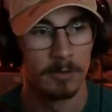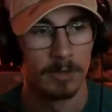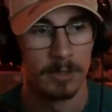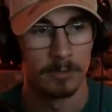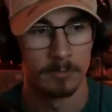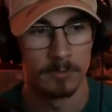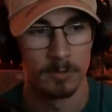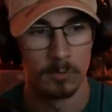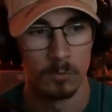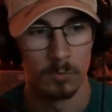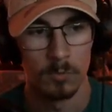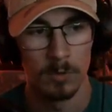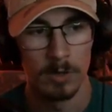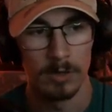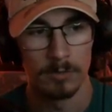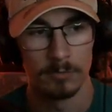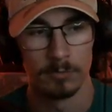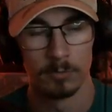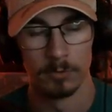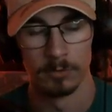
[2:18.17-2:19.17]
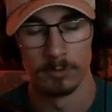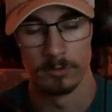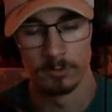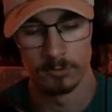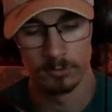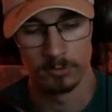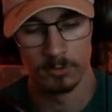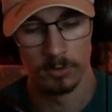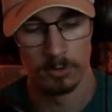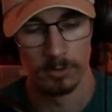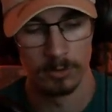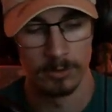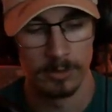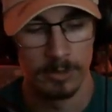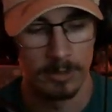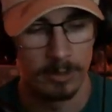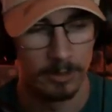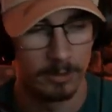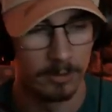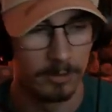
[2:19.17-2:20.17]
I have to wait for it to start
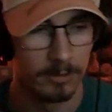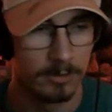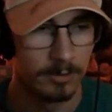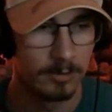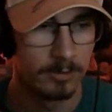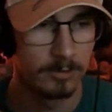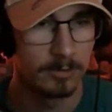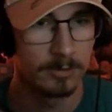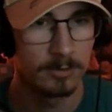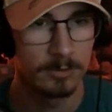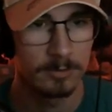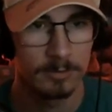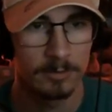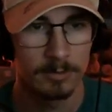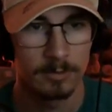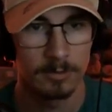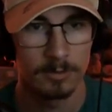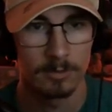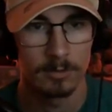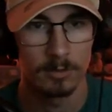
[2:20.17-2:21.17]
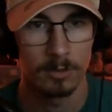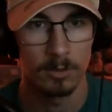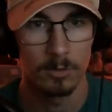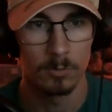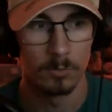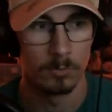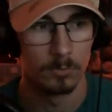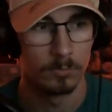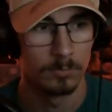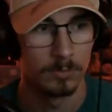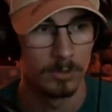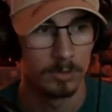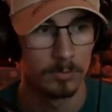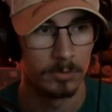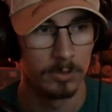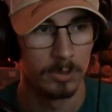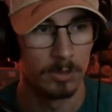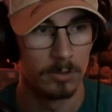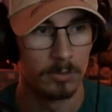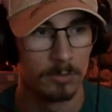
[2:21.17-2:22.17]
again. Oh, here we
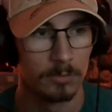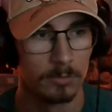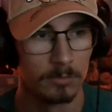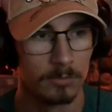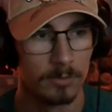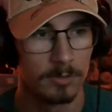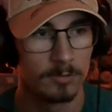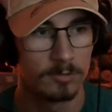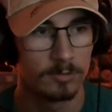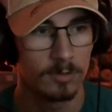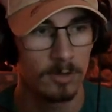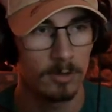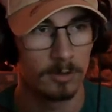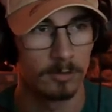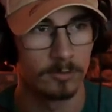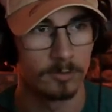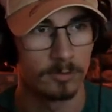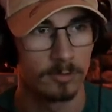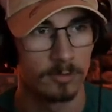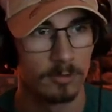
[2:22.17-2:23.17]
go. It starts!